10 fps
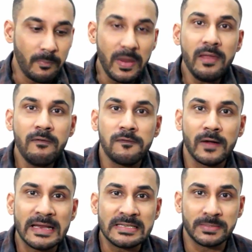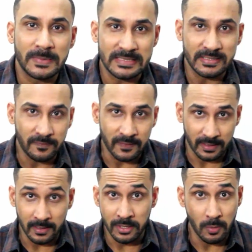Be friggin' specific.
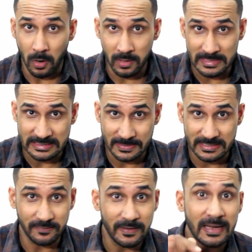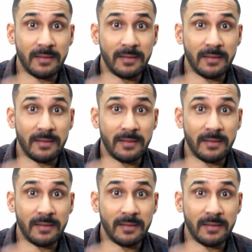You want to be specific?